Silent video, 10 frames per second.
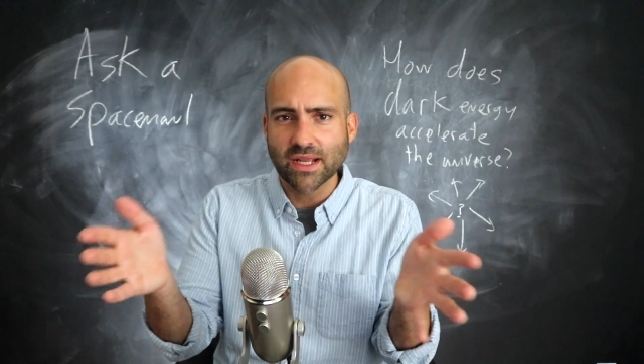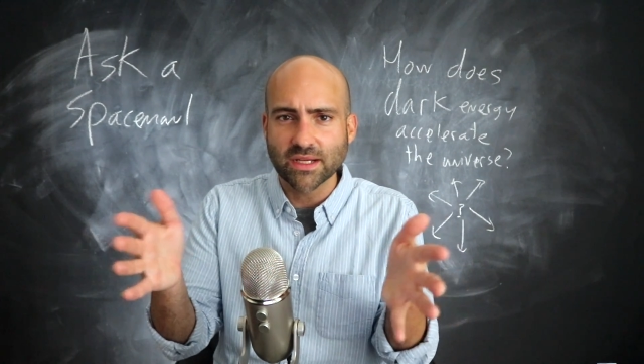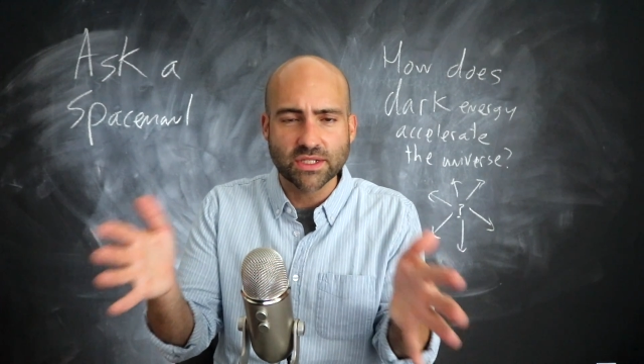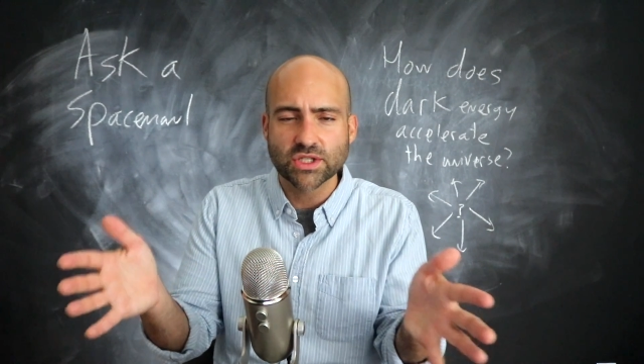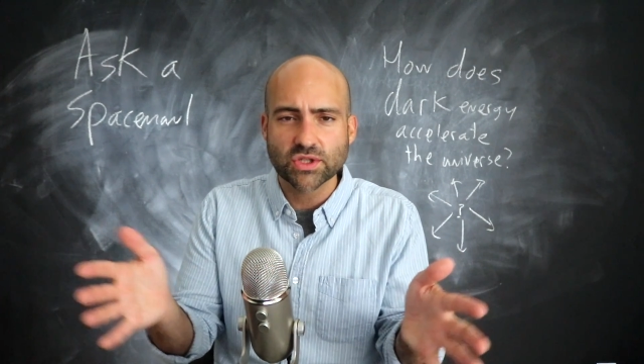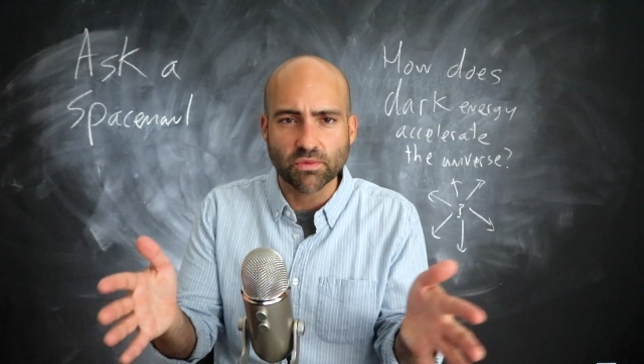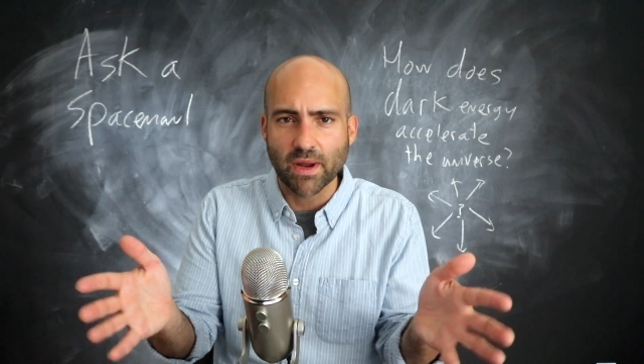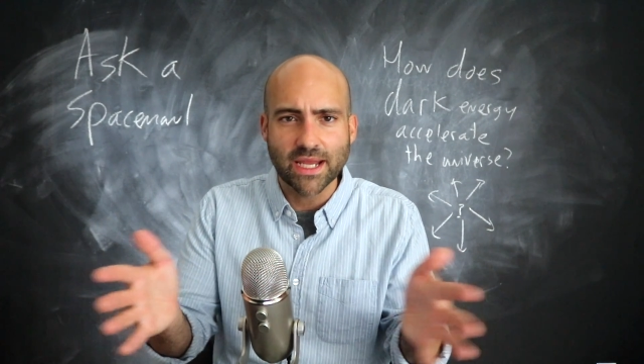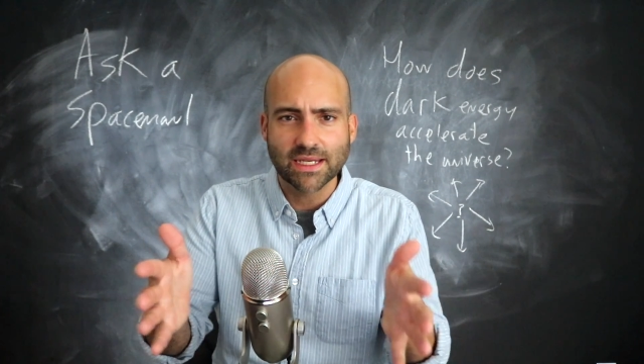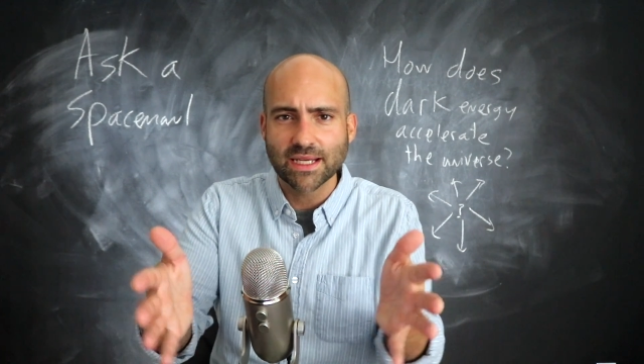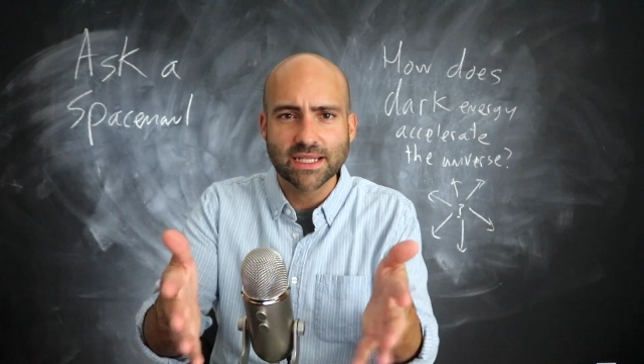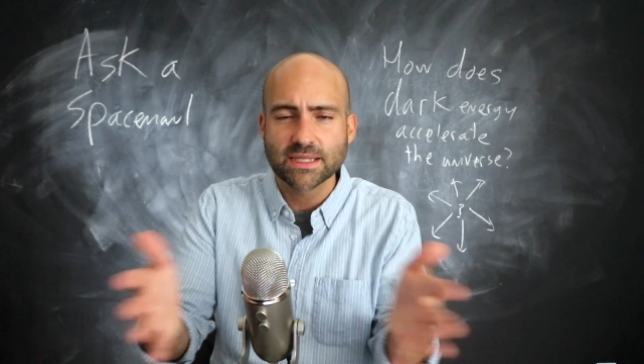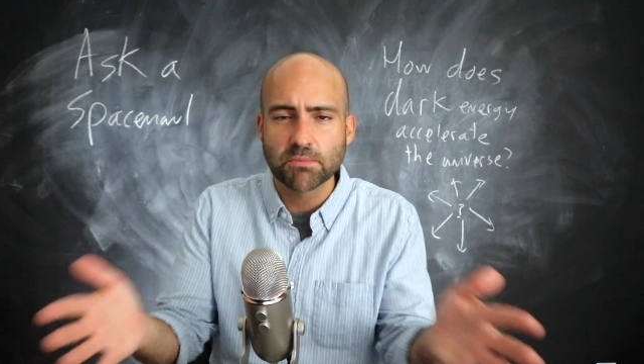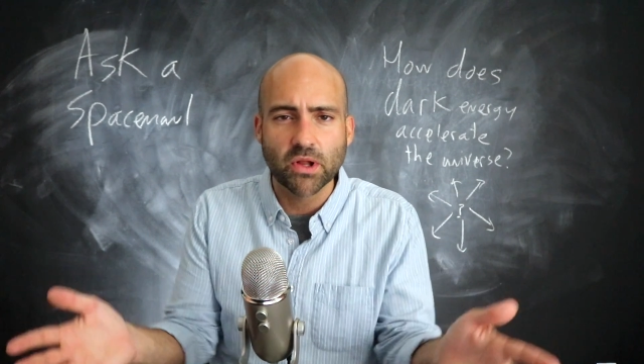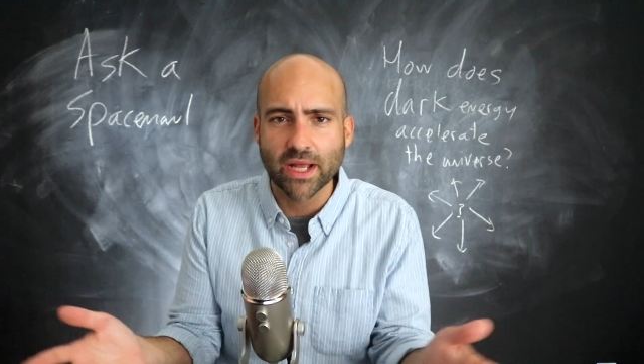and constrain and
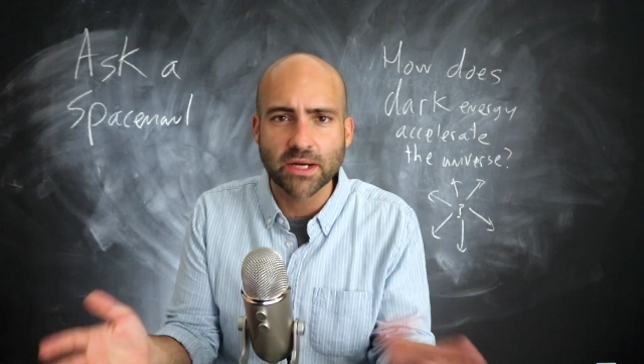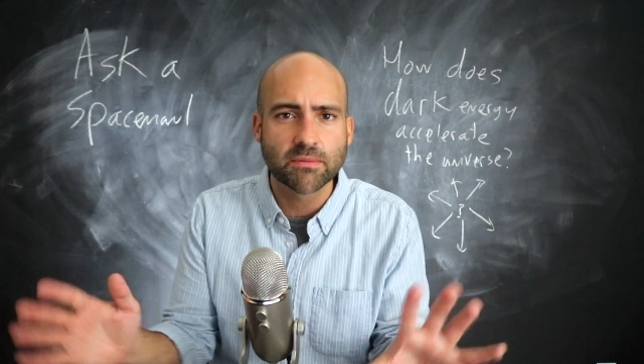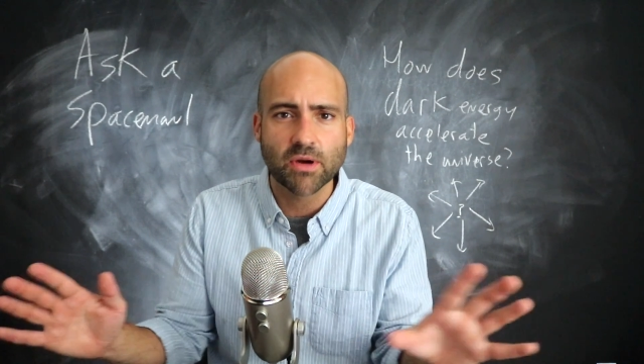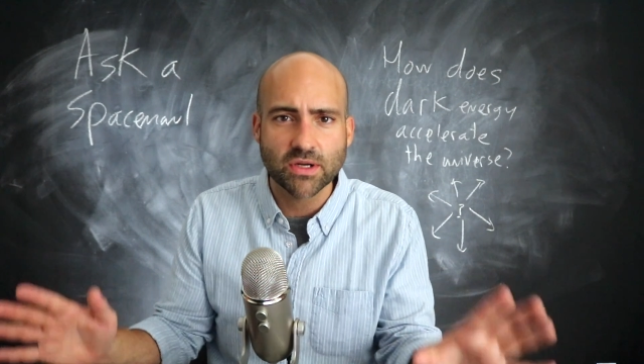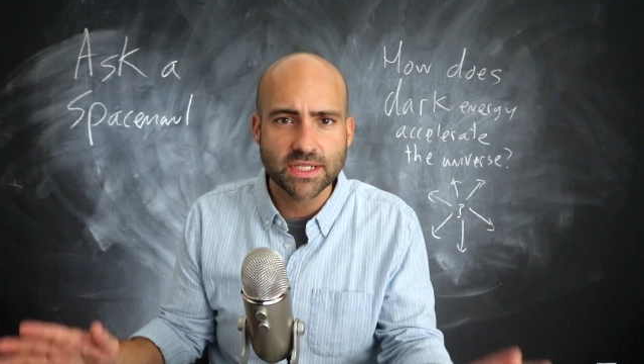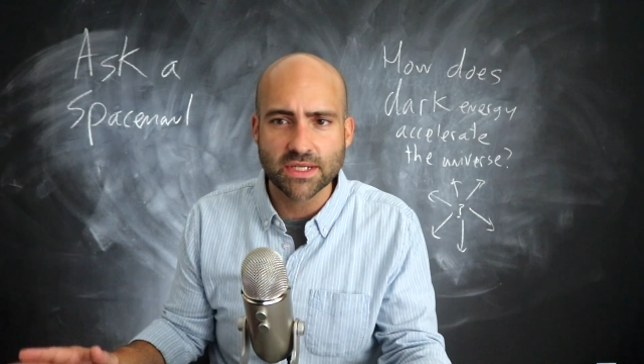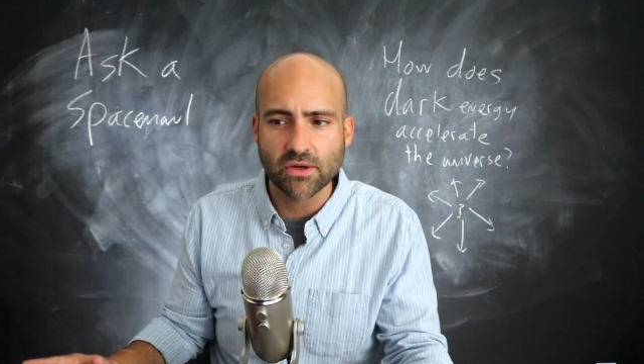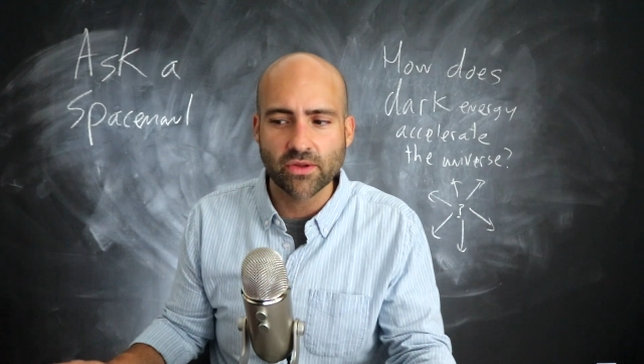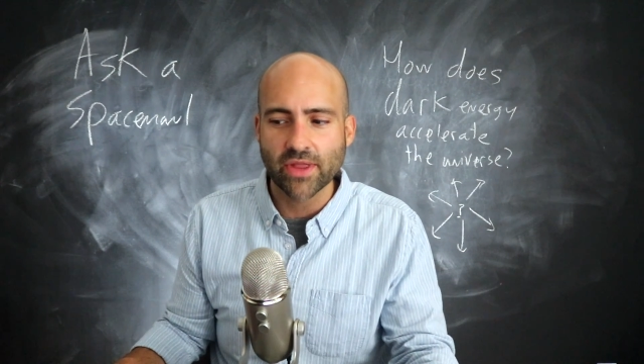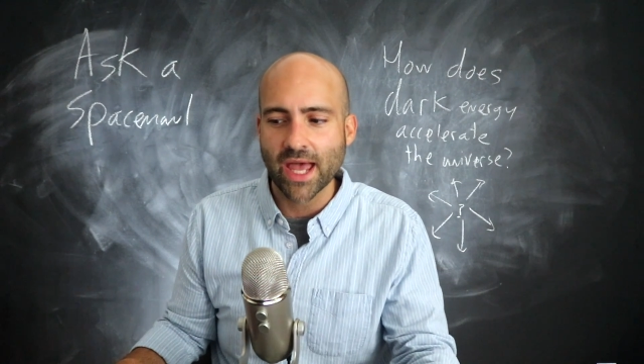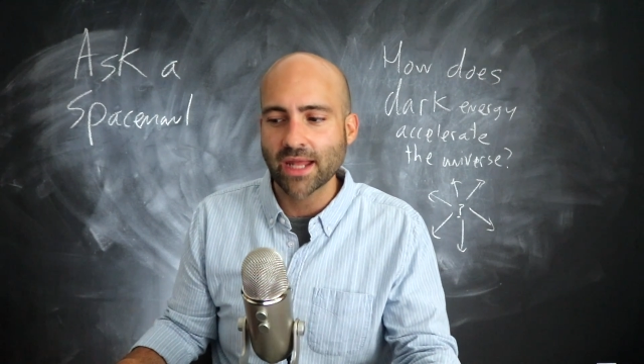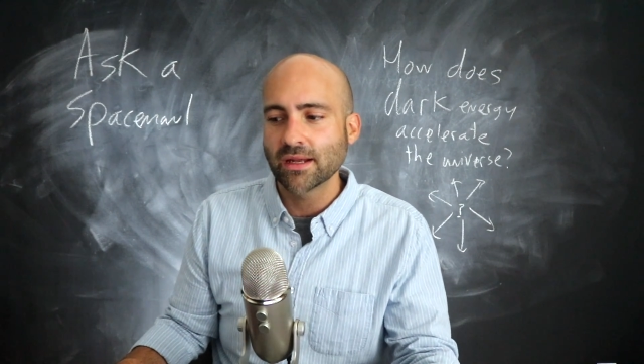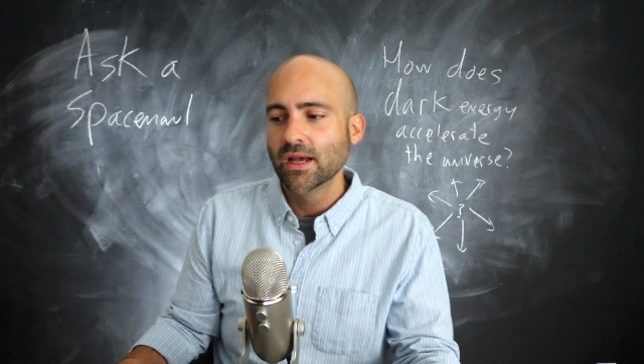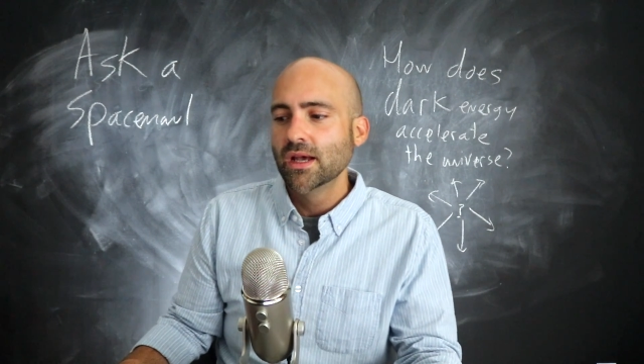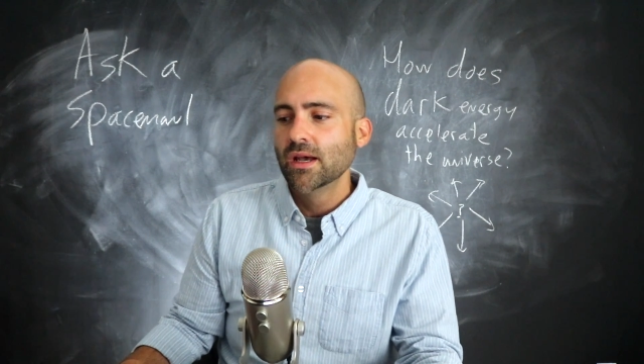get small error bars and all that.